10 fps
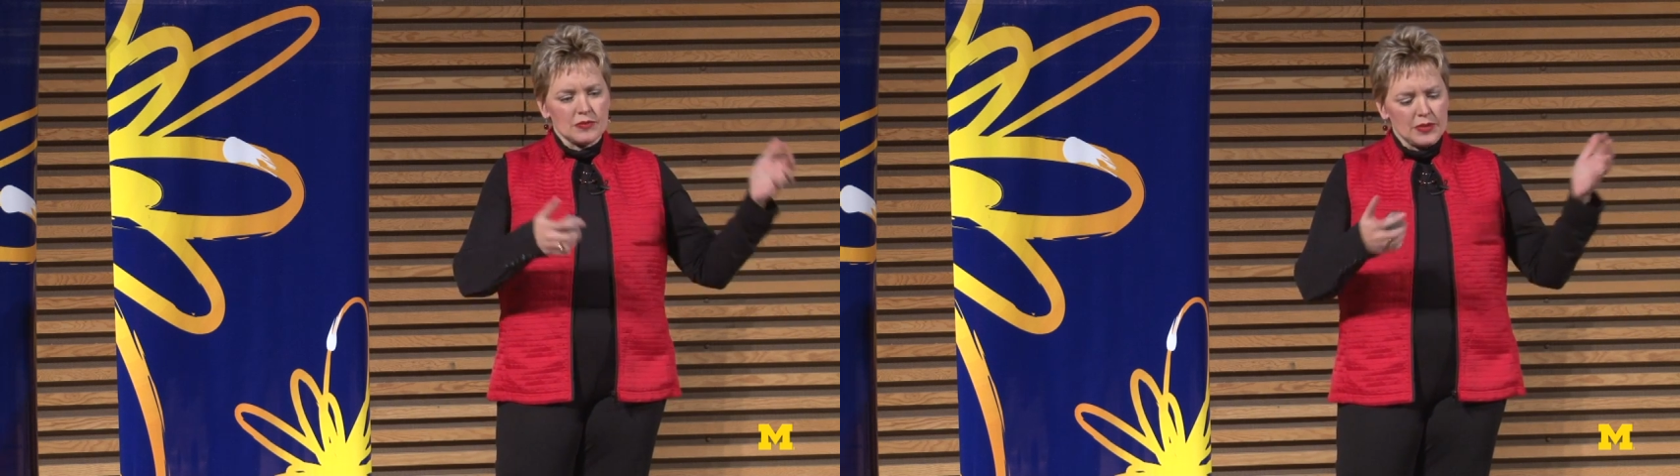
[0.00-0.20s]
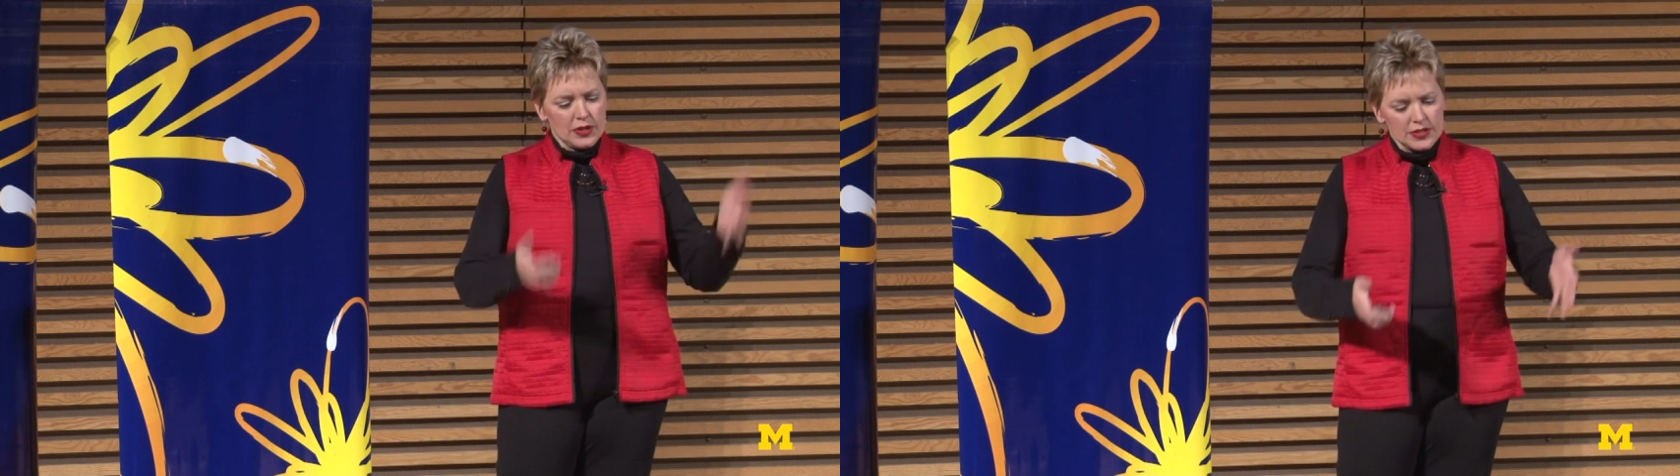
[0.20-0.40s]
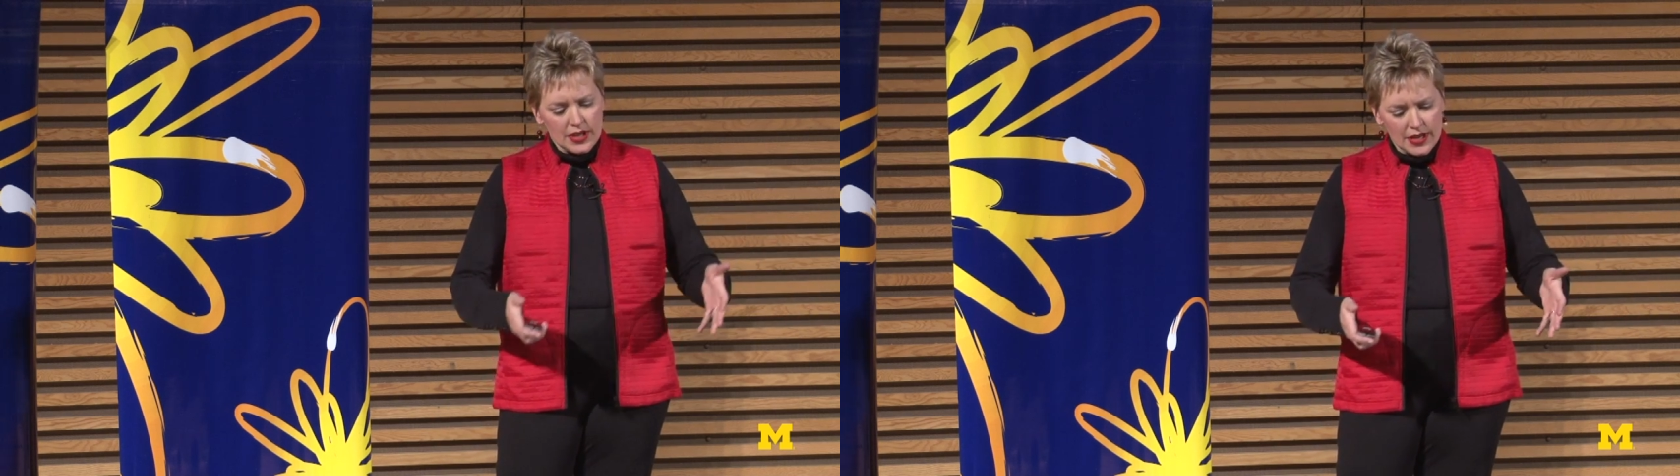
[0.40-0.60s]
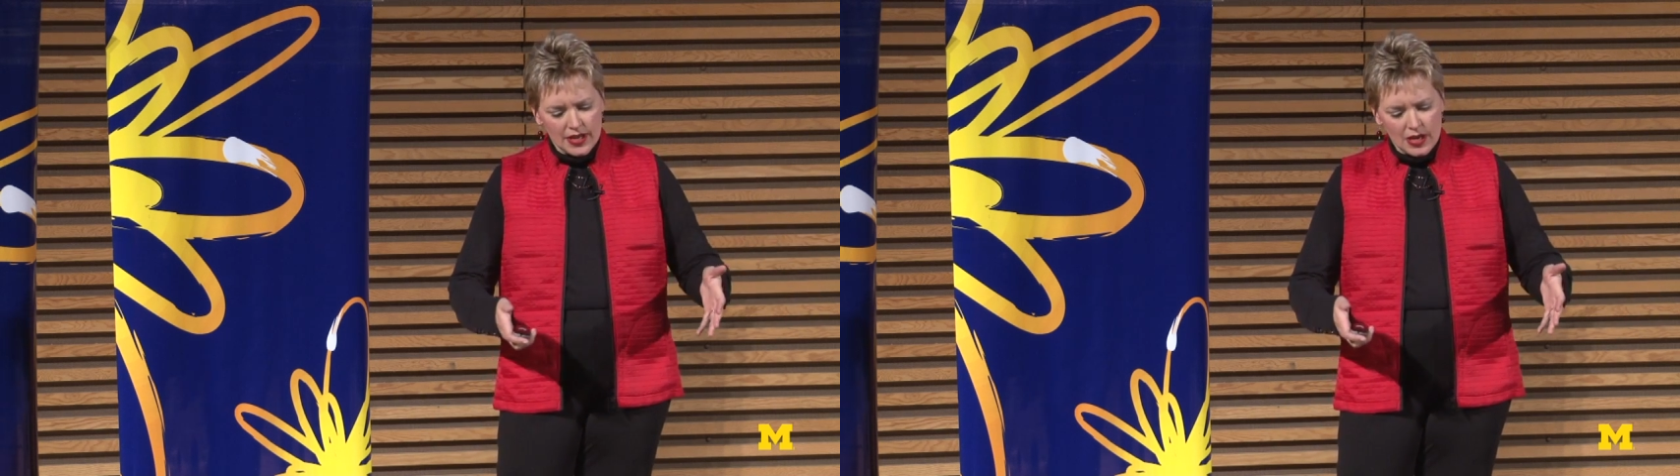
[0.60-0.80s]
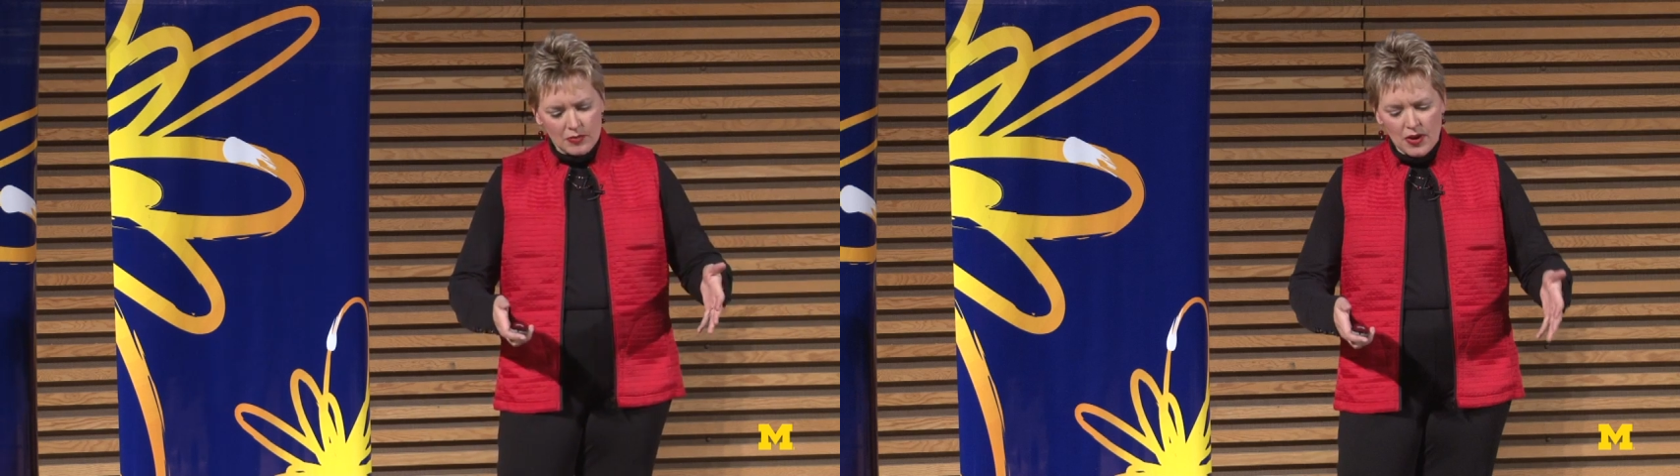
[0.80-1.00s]
built
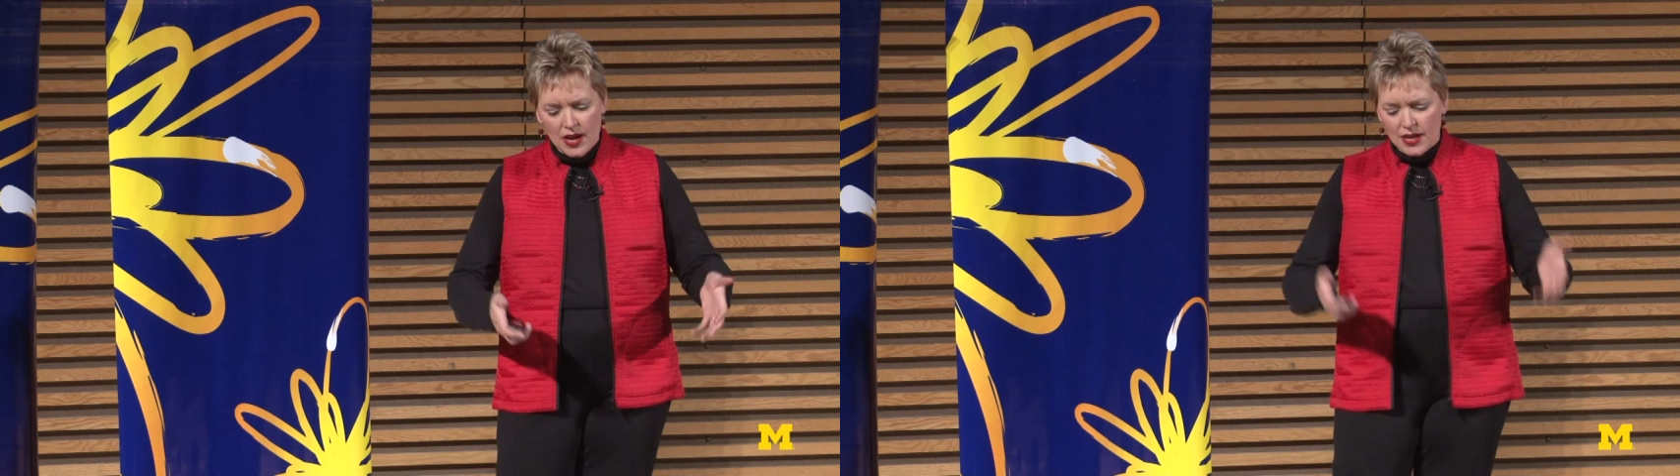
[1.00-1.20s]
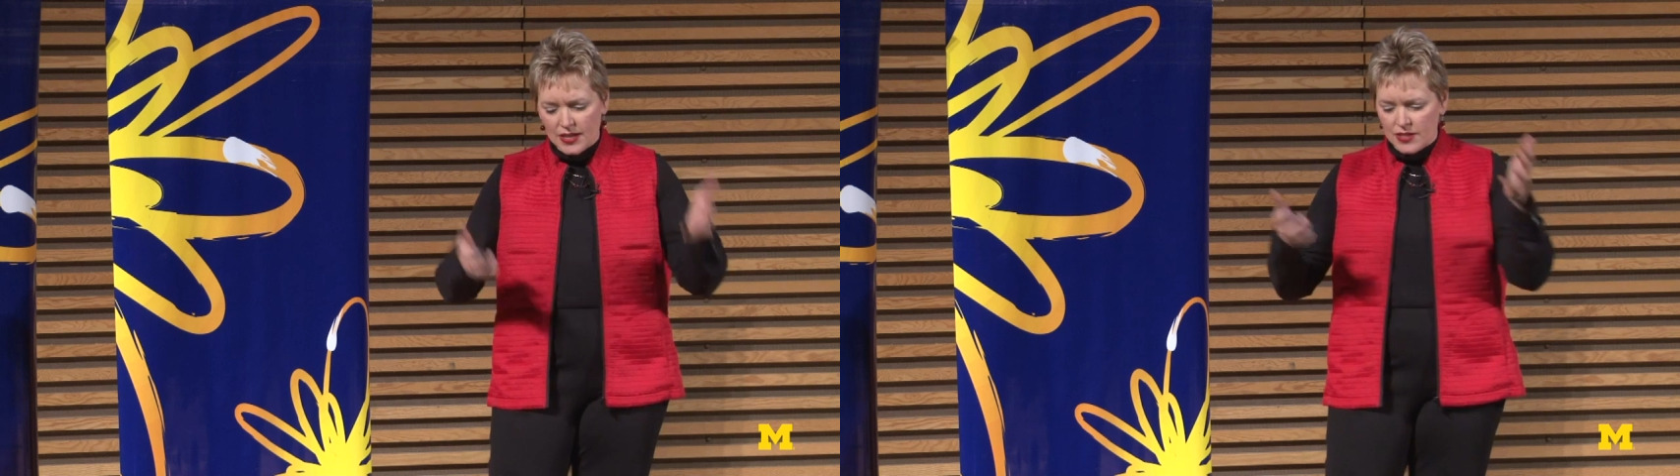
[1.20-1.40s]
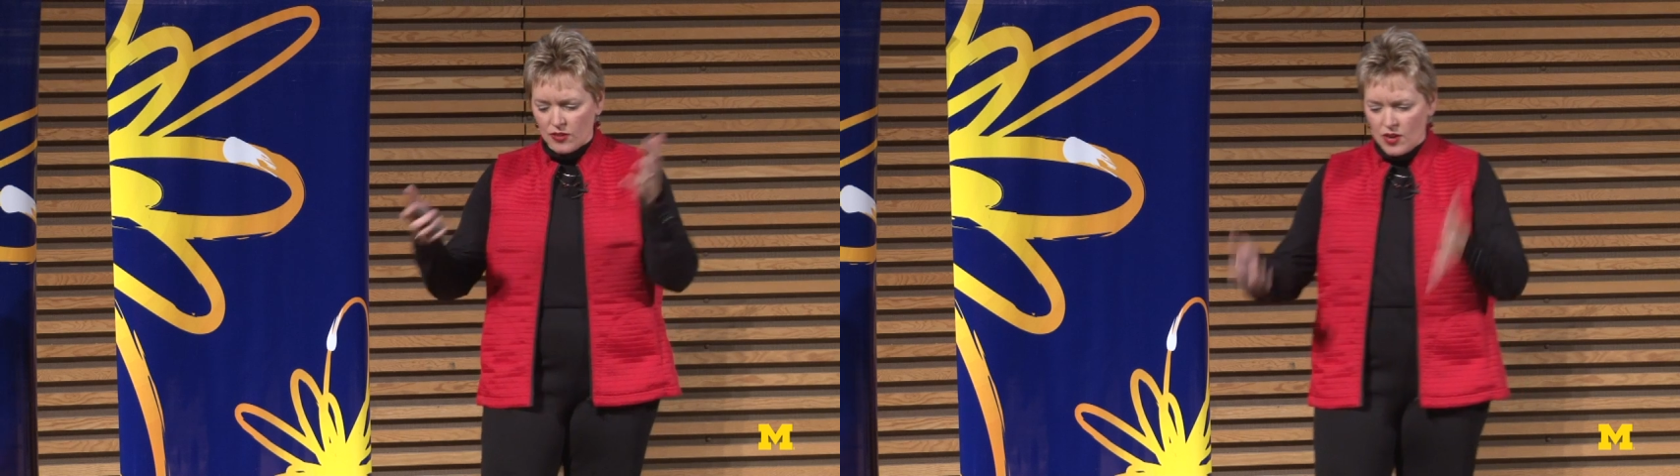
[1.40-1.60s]
a product,